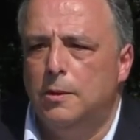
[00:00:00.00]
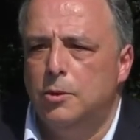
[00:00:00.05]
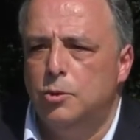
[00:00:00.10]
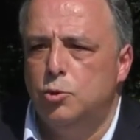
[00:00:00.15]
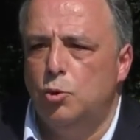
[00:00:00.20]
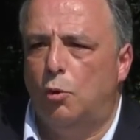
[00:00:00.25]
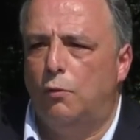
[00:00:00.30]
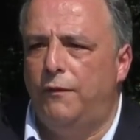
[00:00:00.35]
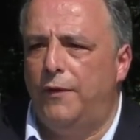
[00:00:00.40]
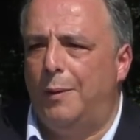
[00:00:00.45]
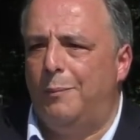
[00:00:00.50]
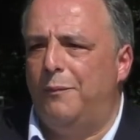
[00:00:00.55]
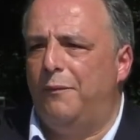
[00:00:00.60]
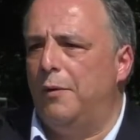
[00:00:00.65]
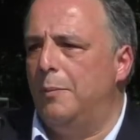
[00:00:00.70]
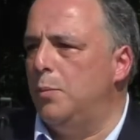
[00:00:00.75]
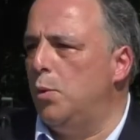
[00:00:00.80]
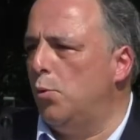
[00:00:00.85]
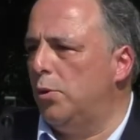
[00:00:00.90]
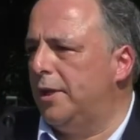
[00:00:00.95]
drove up
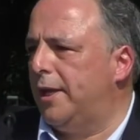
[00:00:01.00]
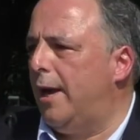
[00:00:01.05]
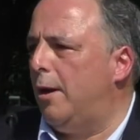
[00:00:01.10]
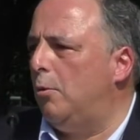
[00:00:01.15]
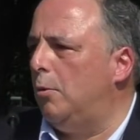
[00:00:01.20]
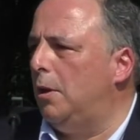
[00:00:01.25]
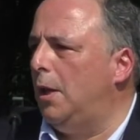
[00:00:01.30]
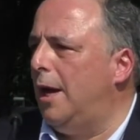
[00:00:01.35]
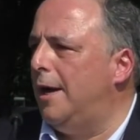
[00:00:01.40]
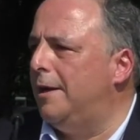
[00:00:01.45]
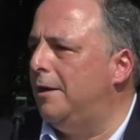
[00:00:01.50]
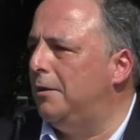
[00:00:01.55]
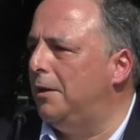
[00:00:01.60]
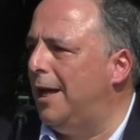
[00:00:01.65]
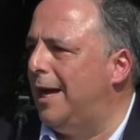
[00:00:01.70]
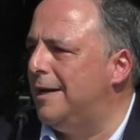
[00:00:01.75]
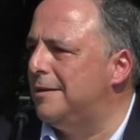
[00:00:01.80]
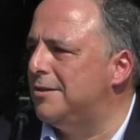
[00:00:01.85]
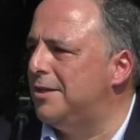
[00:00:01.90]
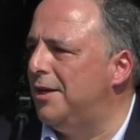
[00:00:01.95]
from North Carolina
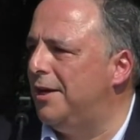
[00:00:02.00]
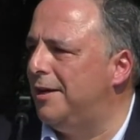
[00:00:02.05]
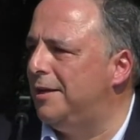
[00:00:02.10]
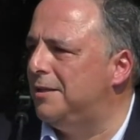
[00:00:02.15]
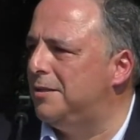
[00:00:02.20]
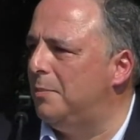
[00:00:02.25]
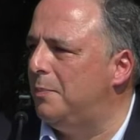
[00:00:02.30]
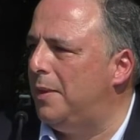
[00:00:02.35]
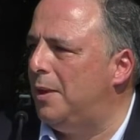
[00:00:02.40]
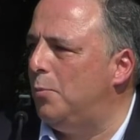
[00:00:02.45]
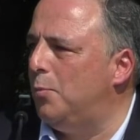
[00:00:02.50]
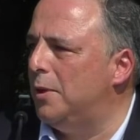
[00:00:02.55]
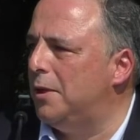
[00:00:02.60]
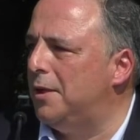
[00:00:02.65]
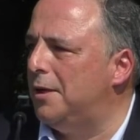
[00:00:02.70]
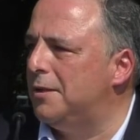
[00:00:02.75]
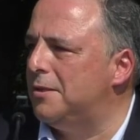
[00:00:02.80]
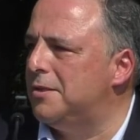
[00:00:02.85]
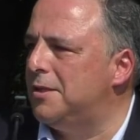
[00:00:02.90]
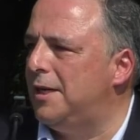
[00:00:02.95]
last night to be with
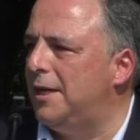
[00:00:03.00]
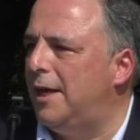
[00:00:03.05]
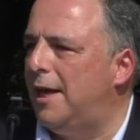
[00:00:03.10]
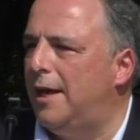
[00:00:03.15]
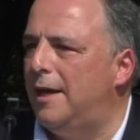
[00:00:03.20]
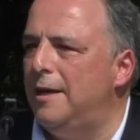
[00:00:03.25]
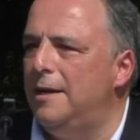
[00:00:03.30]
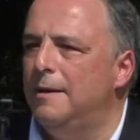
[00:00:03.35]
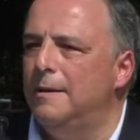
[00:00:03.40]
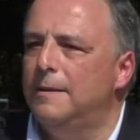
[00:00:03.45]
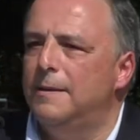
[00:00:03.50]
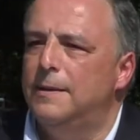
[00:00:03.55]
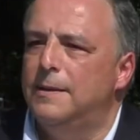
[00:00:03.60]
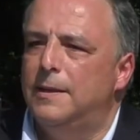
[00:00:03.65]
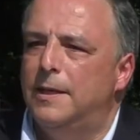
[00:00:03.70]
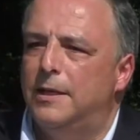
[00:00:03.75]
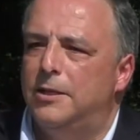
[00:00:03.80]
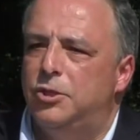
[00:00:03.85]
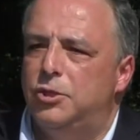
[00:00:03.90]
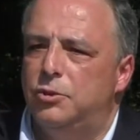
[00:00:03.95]
us today
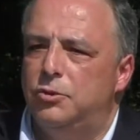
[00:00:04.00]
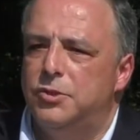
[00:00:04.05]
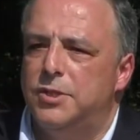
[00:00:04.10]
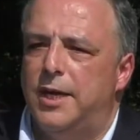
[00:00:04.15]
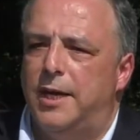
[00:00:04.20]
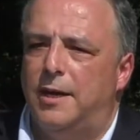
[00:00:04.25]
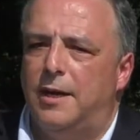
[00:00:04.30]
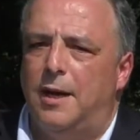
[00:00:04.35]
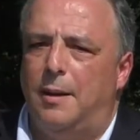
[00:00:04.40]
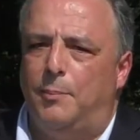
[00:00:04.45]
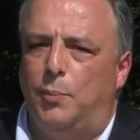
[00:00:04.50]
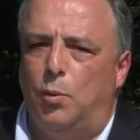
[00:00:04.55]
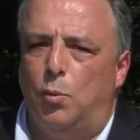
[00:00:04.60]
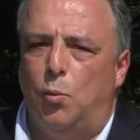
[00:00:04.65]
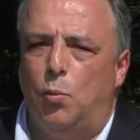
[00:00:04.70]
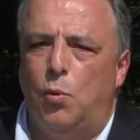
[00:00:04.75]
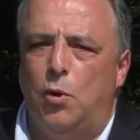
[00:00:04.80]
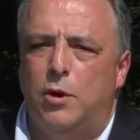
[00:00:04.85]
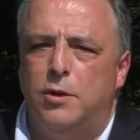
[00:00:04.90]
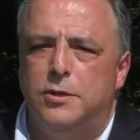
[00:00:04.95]
and she'll say a couple of
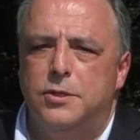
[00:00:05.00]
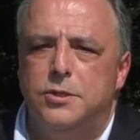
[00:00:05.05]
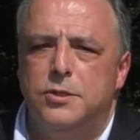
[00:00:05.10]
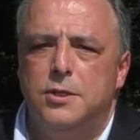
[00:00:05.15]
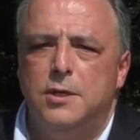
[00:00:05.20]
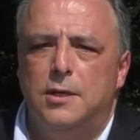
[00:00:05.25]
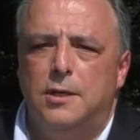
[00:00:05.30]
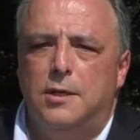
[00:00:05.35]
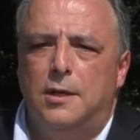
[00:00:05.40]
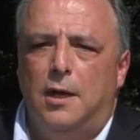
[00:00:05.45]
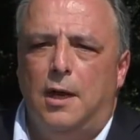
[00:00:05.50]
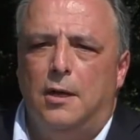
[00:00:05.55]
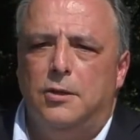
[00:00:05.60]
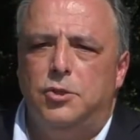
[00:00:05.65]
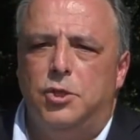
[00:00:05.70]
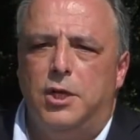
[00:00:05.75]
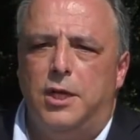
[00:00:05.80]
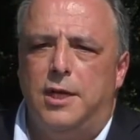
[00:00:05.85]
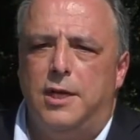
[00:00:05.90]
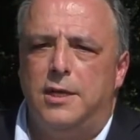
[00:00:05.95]
words.
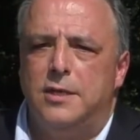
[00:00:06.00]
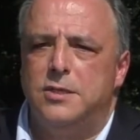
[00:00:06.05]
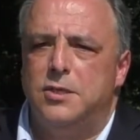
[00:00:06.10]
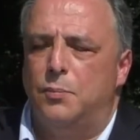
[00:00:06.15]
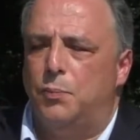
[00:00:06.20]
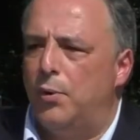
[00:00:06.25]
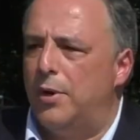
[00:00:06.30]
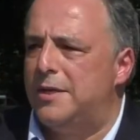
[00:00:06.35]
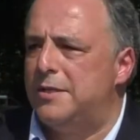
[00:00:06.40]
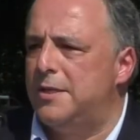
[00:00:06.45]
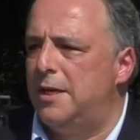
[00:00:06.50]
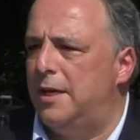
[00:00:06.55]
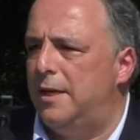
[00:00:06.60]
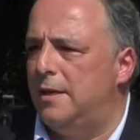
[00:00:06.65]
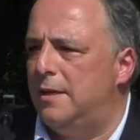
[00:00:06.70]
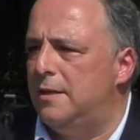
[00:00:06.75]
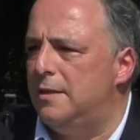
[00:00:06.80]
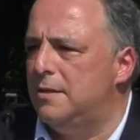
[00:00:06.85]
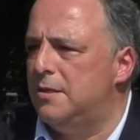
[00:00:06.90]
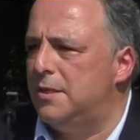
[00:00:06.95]
She is the
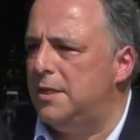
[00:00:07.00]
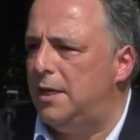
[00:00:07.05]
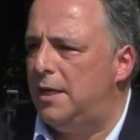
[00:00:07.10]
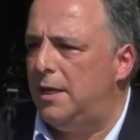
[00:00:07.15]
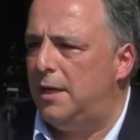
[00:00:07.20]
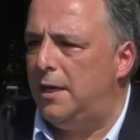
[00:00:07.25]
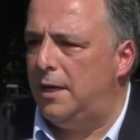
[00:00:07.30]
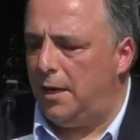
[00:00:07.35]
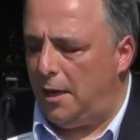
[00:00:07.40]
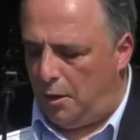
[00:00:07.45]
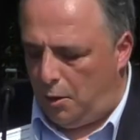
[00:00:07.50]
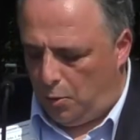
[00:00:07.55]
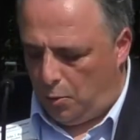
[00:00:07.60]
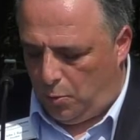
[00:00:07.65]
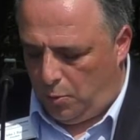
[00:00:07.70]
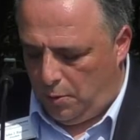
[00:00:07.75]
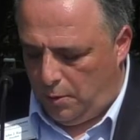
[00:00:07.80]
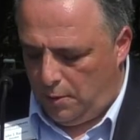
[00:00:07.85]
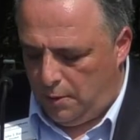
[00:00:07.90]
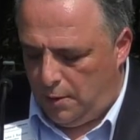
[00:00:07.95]
president and
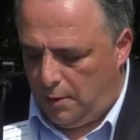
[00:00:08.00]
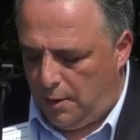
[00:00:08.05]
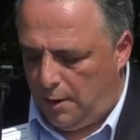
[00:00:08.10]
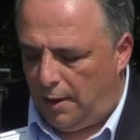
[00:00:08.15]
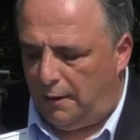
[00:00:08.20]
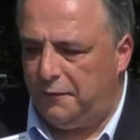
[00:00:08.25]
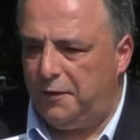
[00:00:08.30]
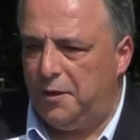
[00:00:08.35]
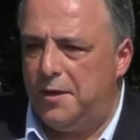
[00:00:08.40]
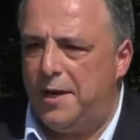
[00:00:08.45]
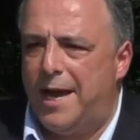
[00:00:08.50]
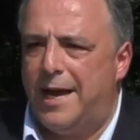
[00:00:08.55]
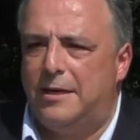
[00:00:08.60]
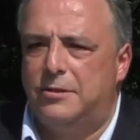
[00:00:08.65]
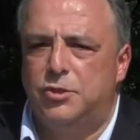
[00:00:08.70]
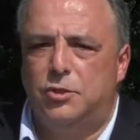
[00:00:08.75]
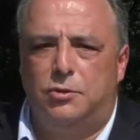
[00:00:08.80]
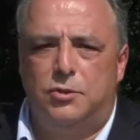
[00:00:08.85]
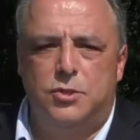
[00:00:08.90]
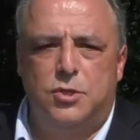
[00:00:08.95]
CEO of the
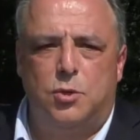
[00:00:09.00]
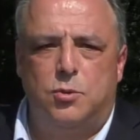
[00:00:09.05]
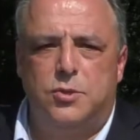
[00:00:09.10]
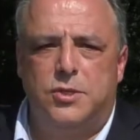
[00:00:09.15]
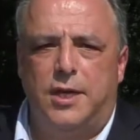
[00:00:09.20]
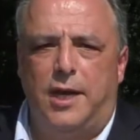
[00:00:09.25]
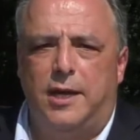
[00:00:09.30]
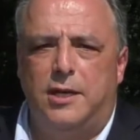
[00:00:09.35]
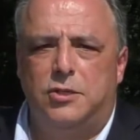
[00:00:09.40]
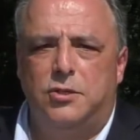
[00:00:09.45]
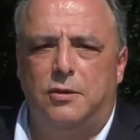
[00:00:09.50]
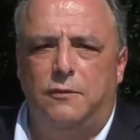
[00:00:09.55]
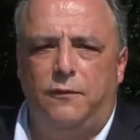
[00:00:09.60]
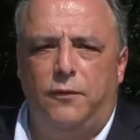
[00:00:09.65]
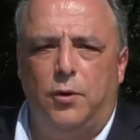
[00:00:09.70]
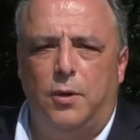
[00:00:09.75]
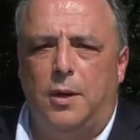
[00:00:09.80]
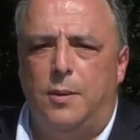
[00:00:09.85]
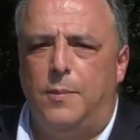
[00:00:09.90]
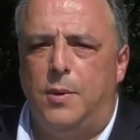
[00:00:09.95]
National Association
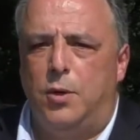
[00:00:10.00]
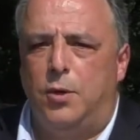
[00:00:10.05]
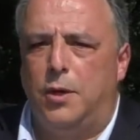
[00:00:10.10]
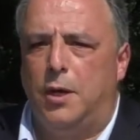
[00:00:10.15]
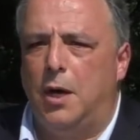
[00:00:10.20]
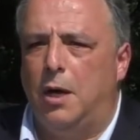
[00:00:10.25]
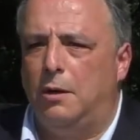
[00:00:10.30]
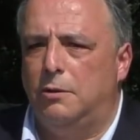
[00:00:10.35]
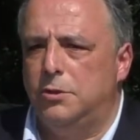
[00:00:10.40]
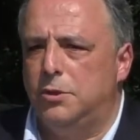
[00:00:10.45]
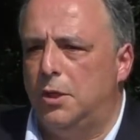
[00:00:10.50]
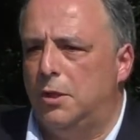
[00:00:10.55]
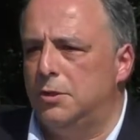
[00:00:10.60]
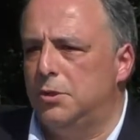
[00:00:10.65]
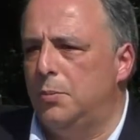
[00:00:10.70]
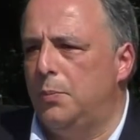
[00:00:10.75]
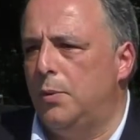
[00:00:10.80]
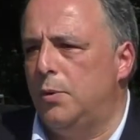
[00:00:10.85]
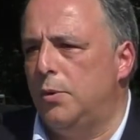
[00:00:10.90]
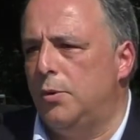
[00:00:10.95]
for Community College
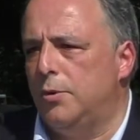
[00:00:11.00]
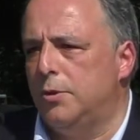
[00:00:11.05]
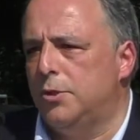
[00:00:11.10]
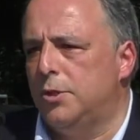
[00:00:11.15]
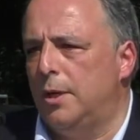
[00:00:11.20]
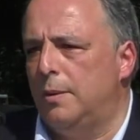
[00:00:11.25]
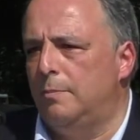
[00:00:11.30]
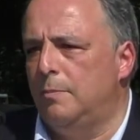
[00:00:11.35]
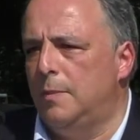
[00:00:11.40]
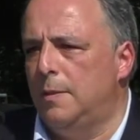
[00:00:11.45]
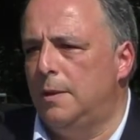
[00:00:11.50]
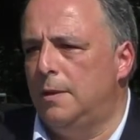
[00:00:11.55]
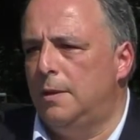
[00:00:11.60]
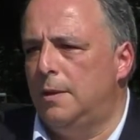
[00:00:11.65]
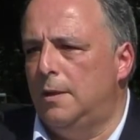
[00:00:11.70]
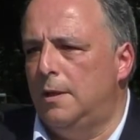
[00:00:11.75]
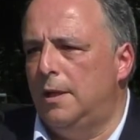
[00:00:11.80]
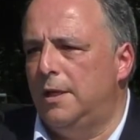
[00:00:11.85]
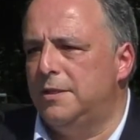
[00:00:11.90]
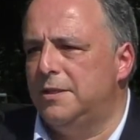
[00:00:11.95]
Entrepreneurship.
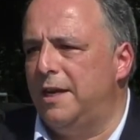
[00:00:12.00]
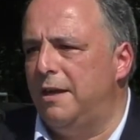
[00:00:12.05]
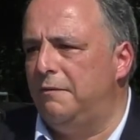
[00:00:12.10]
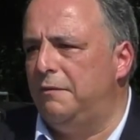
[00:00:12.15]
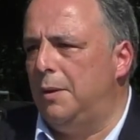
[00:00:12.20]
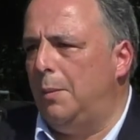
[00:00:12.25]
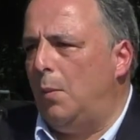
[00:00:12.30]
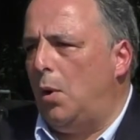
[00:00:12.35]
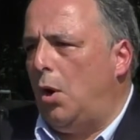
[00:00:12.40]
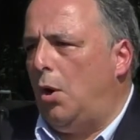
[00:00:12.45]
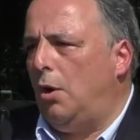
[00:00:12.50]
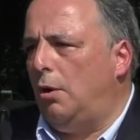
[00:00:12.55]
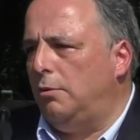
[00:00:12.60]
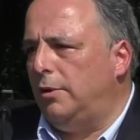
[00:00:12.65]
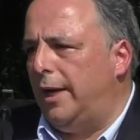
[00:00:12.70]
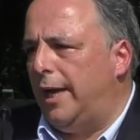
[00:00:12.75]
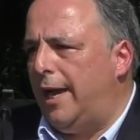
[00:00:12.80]
Let's give them all a